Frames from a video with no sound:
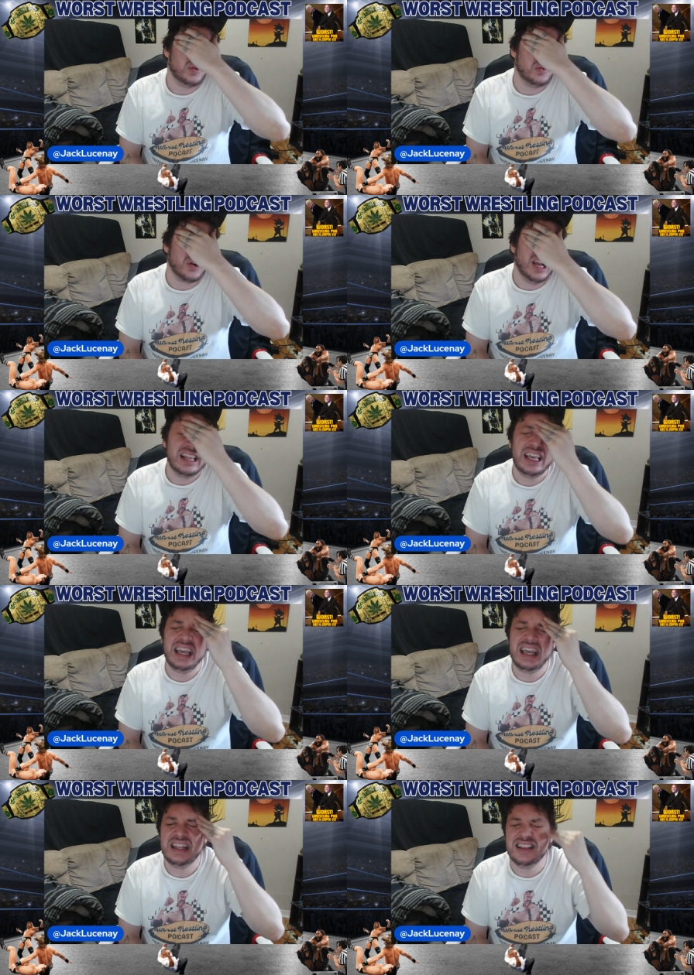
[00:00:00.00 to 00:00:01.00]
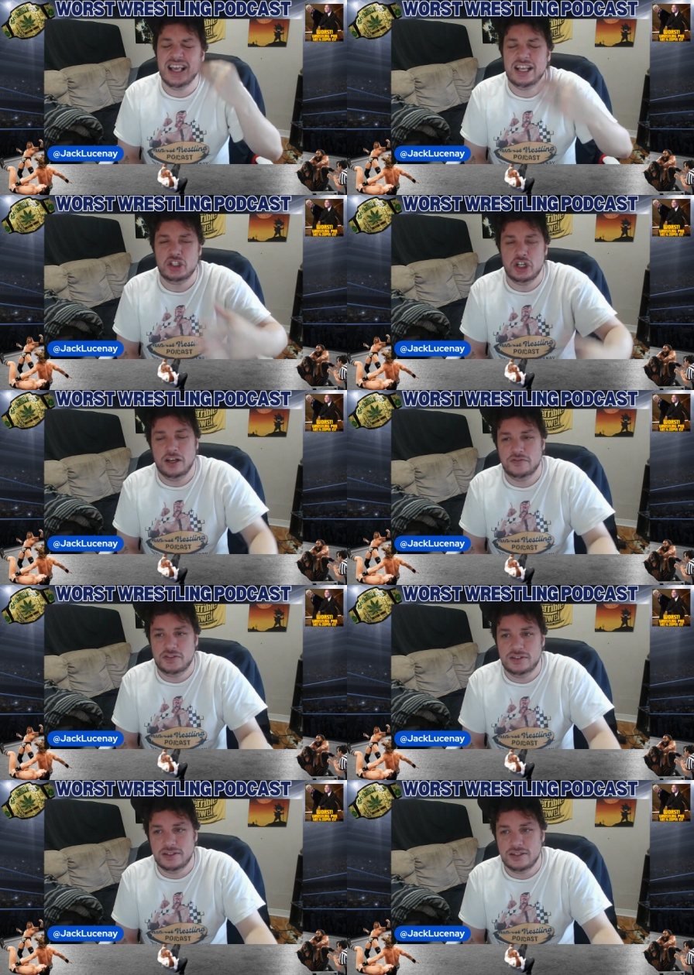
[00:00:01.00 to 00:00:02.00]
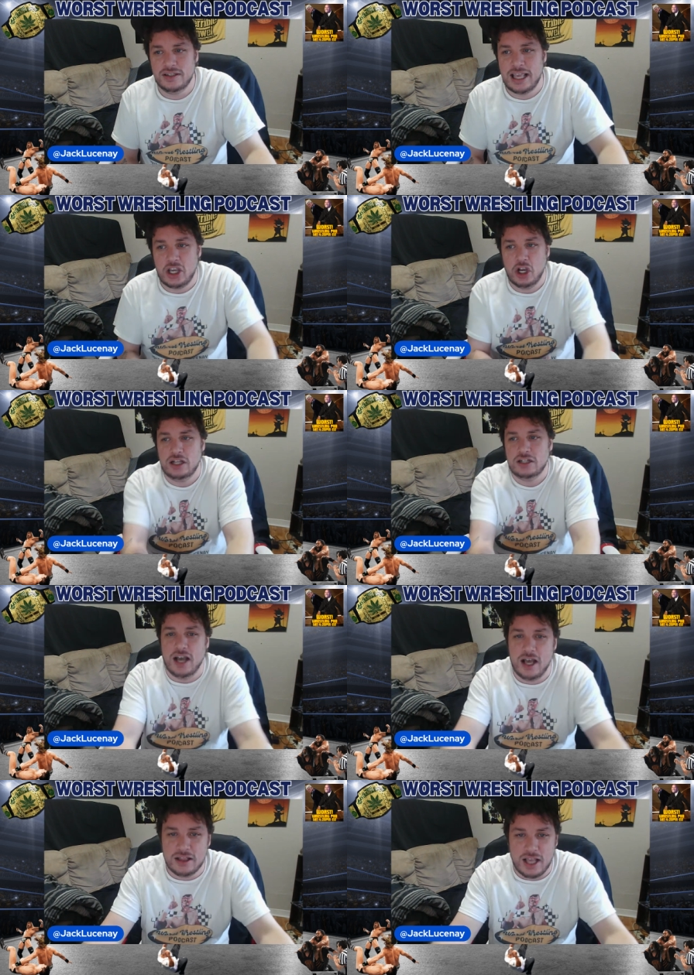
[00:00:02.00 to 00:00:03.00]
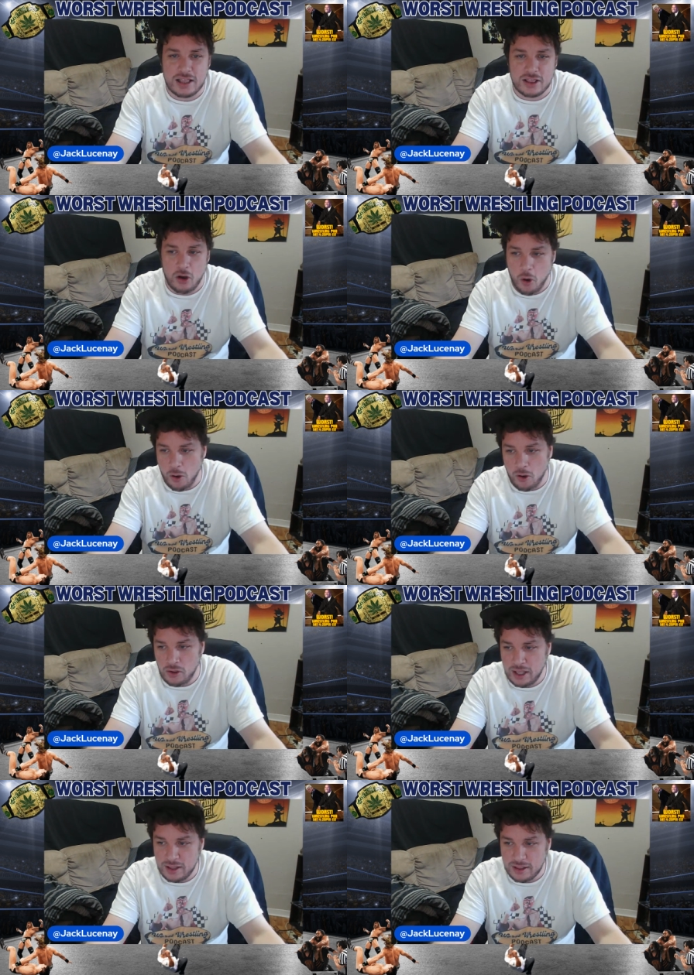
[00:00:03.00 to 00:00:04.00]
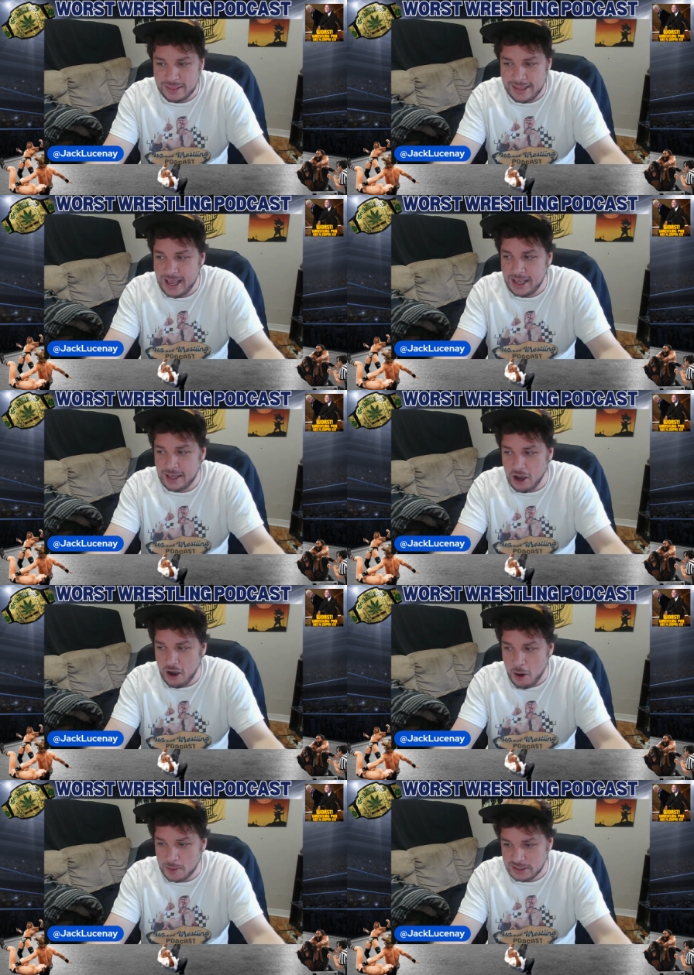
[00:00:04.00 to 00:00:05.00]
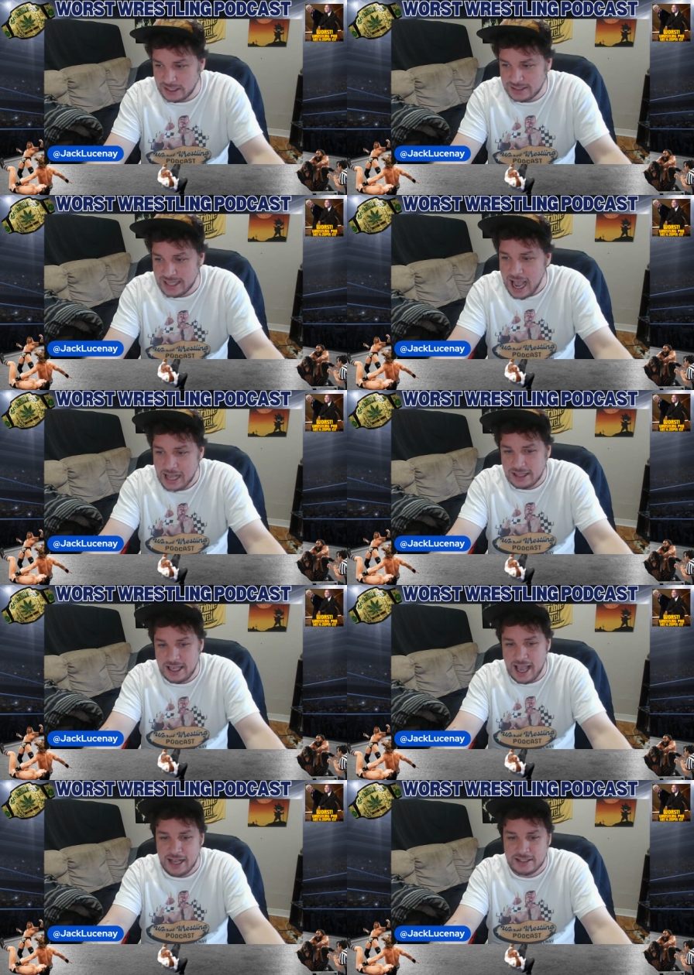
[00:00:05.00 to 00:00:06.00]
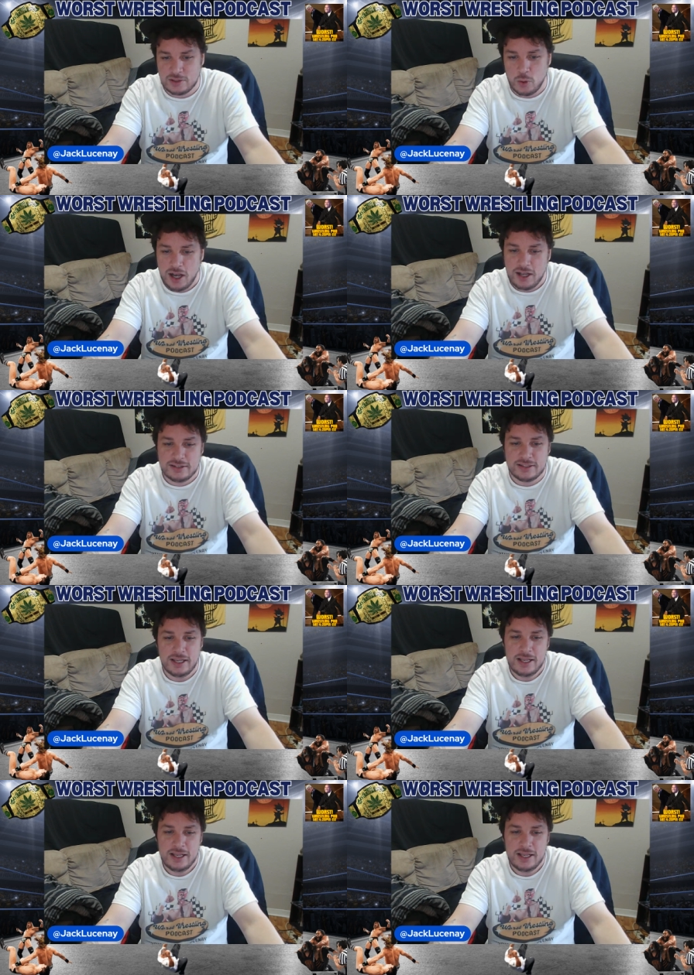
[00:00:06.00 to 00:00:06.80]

really, they could have done like the whole thing almost exactly as was,